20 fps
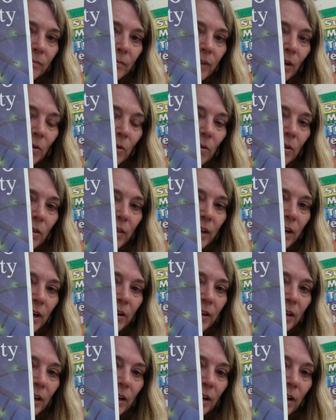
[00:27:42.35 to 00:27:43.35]
Well, there
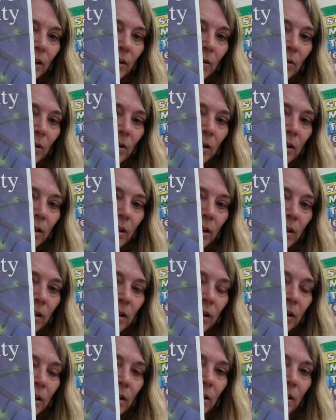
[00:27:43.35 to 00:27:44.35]
you go.
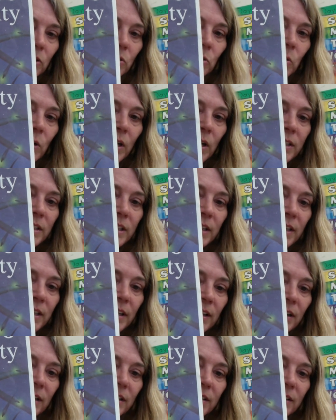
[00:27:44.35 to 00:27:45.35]
20
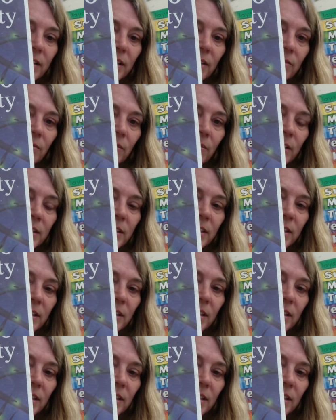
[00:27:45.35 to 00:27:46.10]
different